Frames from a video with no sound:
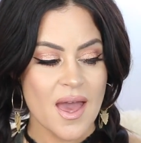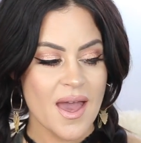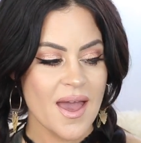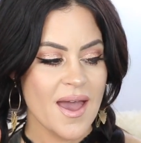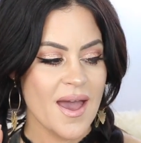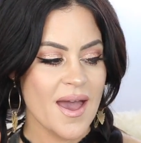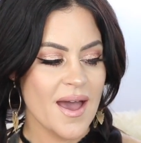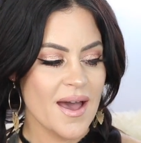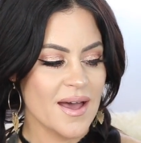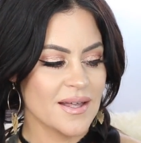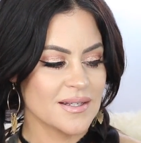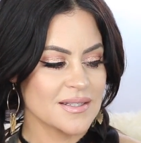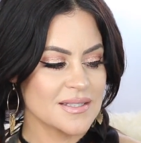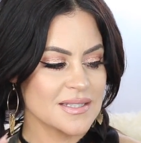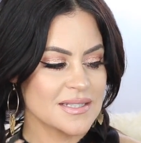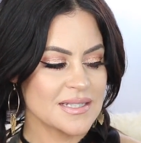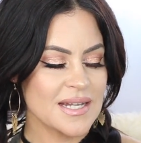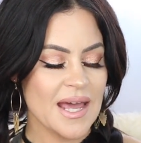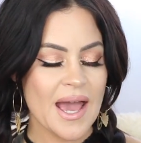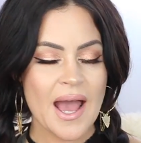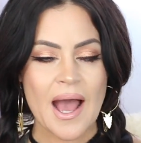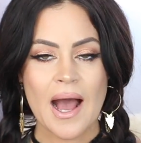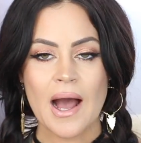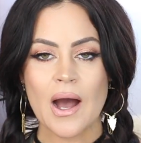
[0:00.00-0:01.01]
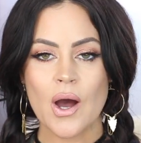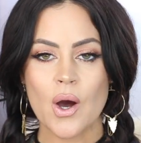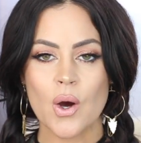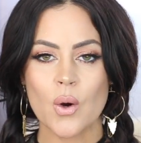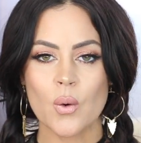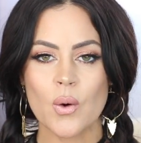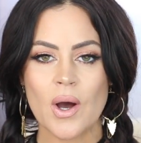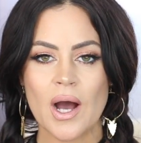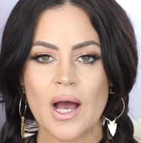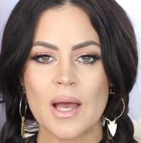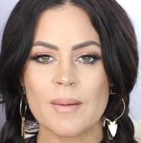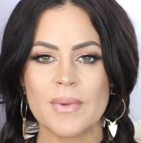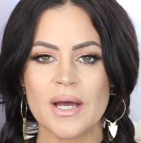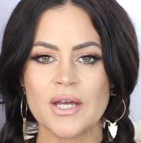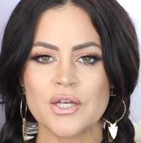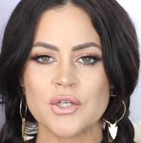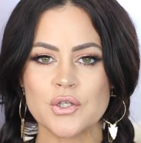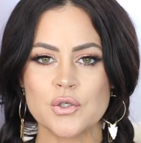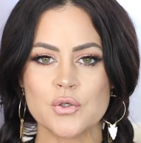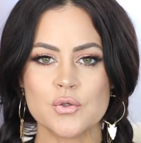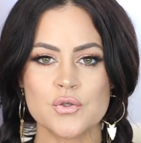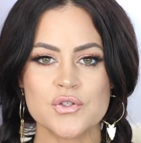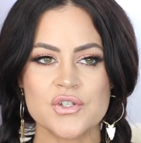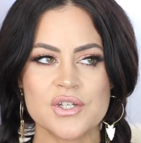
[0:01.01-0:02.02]
And now I
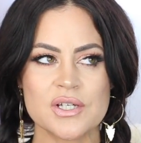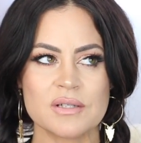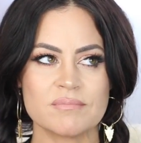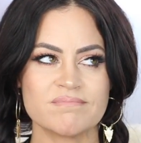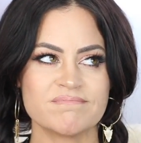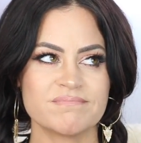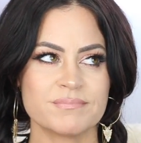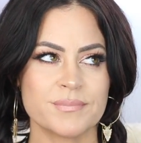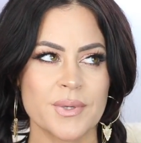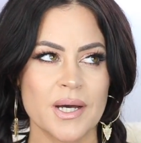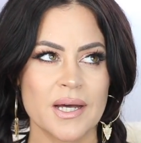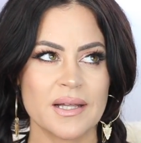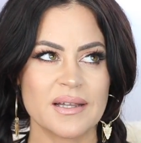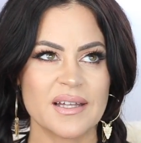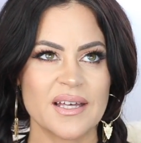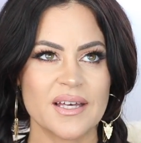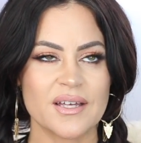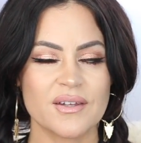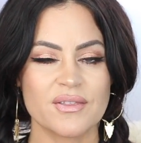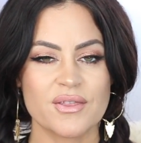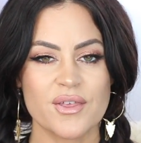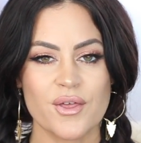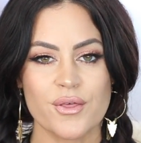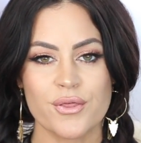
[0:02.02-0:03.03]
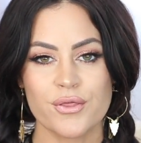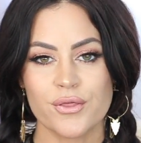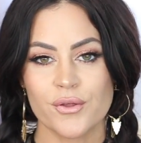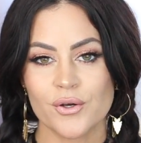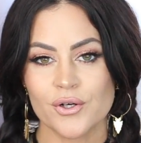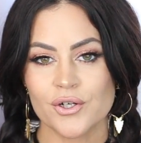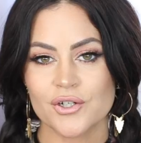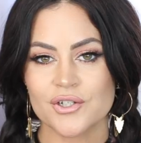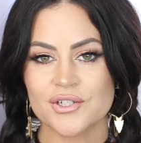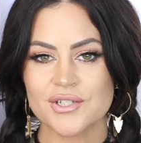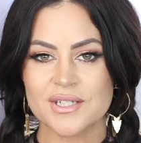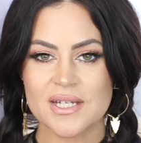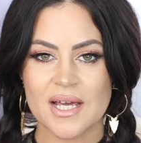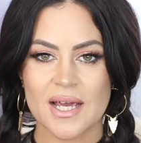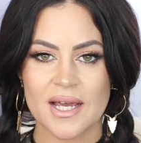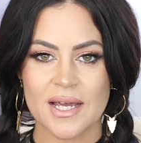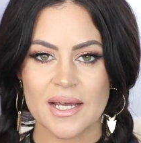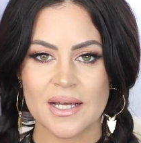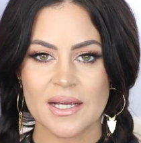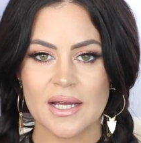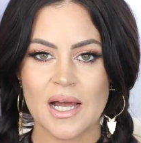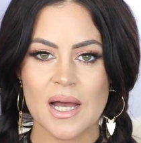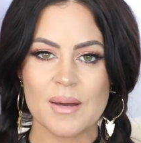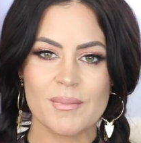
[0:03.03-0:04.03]
might use it by like the third
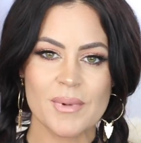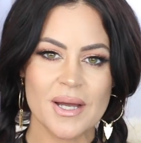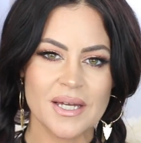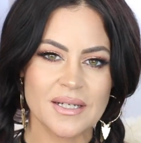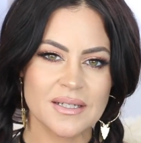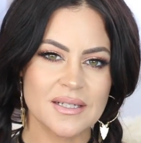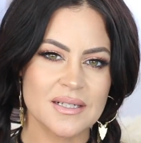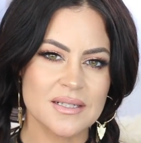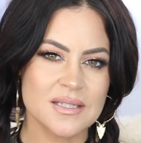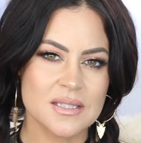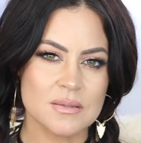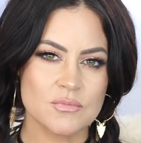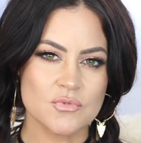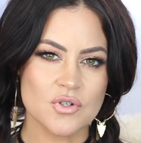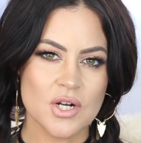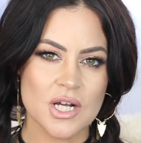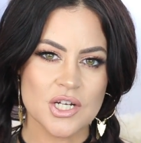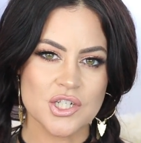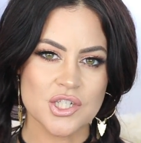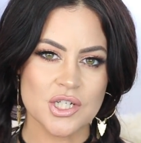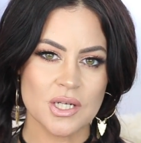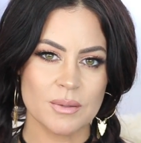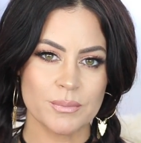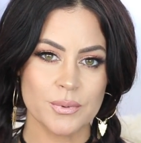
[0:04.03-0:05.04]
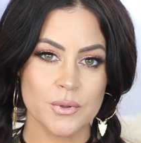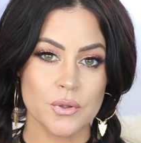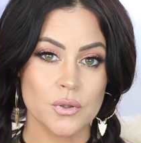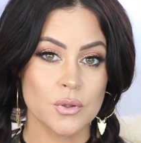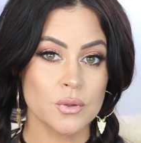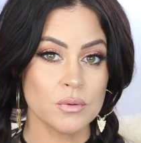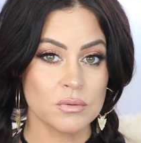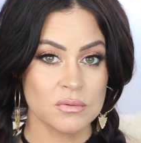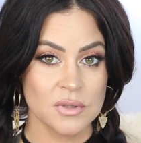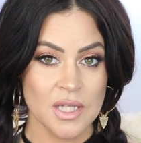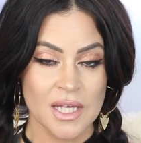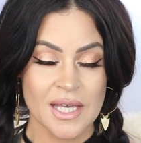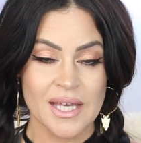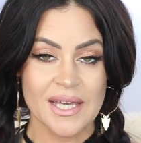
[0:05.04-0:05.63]
day. I might need some dry shampoo.